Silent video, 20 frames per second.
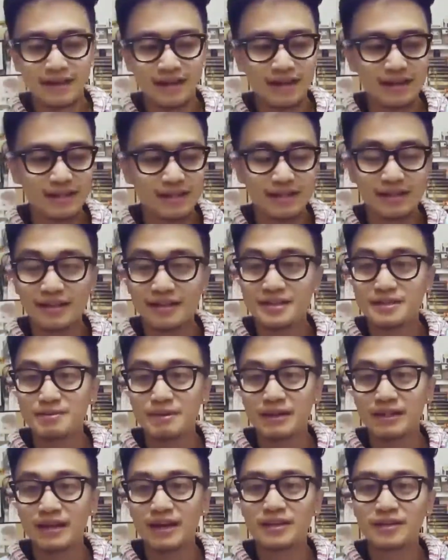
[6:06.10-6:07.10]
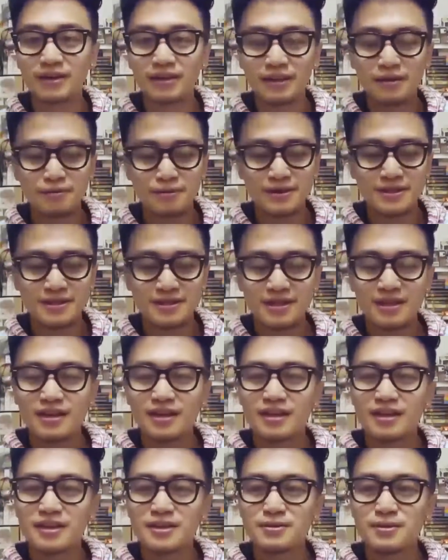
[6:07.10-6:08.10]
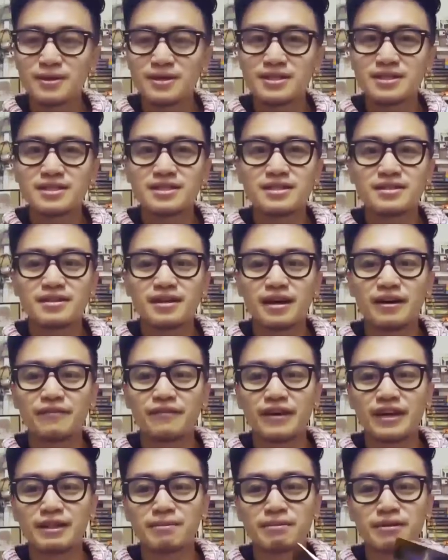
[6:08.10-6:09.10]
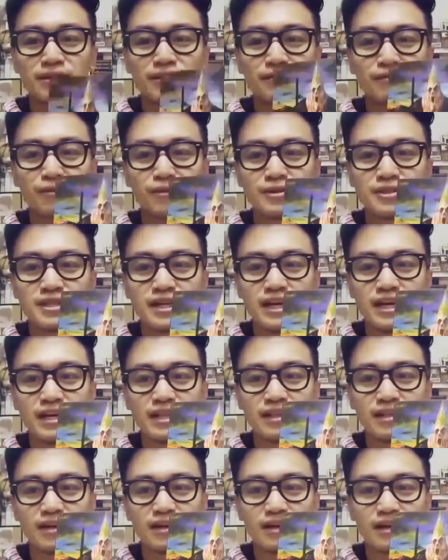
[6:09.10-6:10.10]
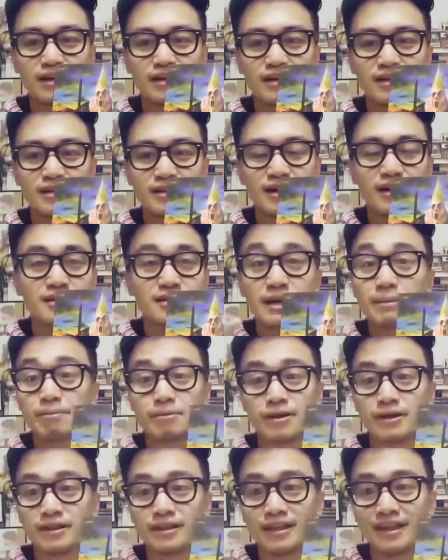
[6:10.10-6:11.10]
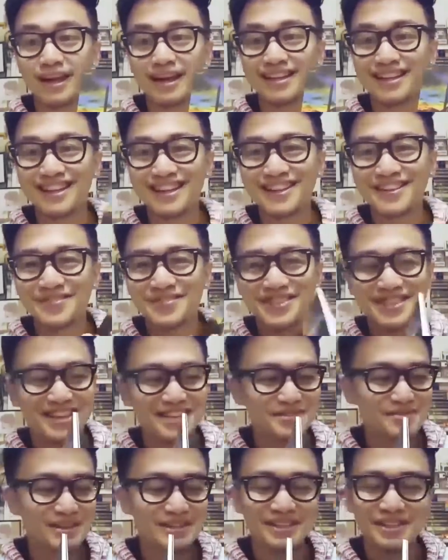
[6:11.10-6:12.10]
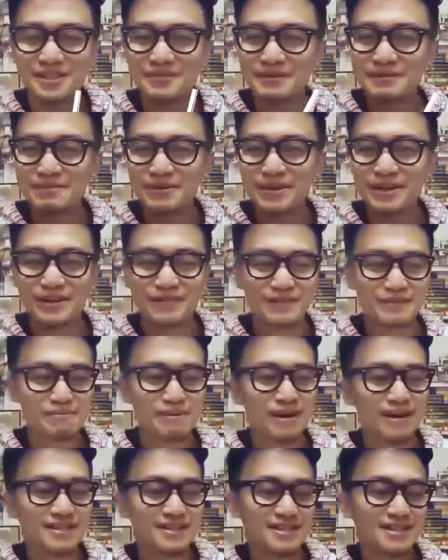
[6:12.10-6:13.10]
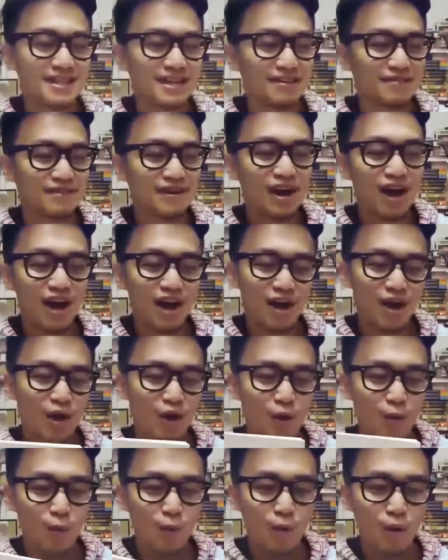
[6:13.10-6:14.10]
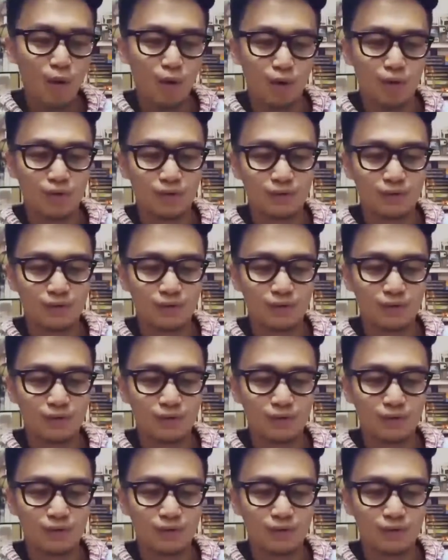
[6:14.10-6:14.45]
I didn't expect. I thought this was available for sale separately. I didn't expect it to be part of the box itself. Whoa.